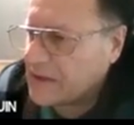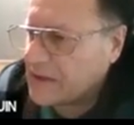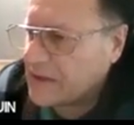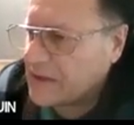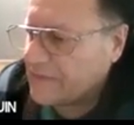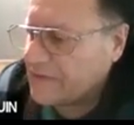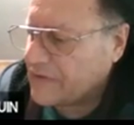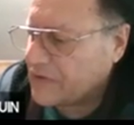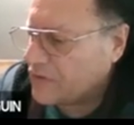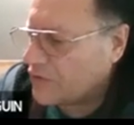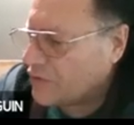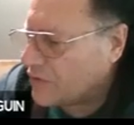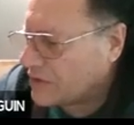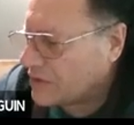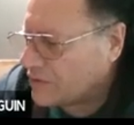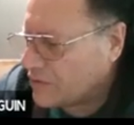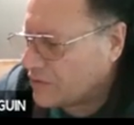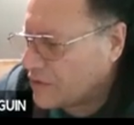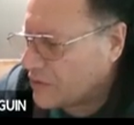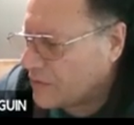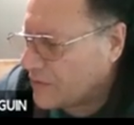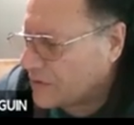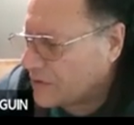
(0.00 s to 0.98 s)
If you want
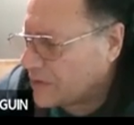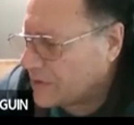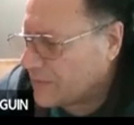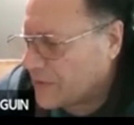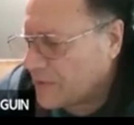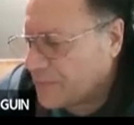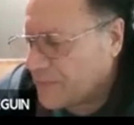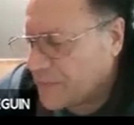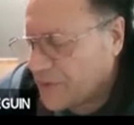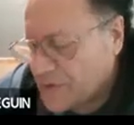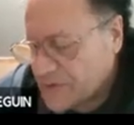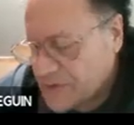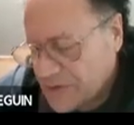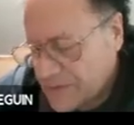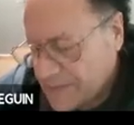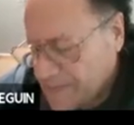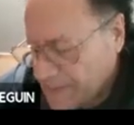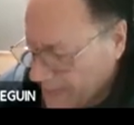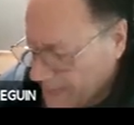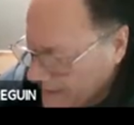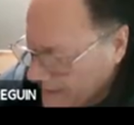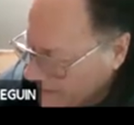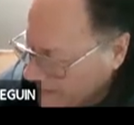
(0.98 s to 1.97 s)
to know about the
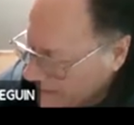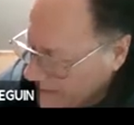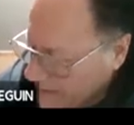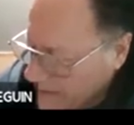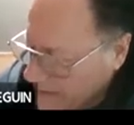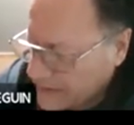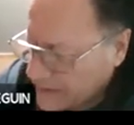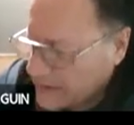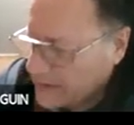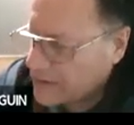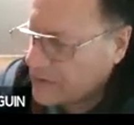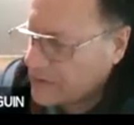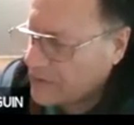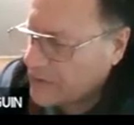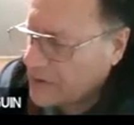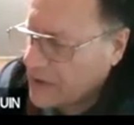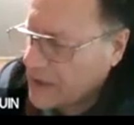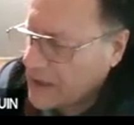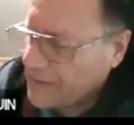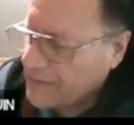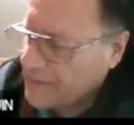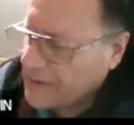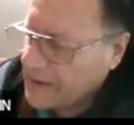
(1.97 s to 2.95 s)
proportion, then you
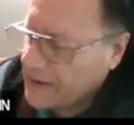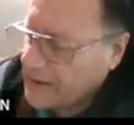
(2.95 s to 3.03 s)
have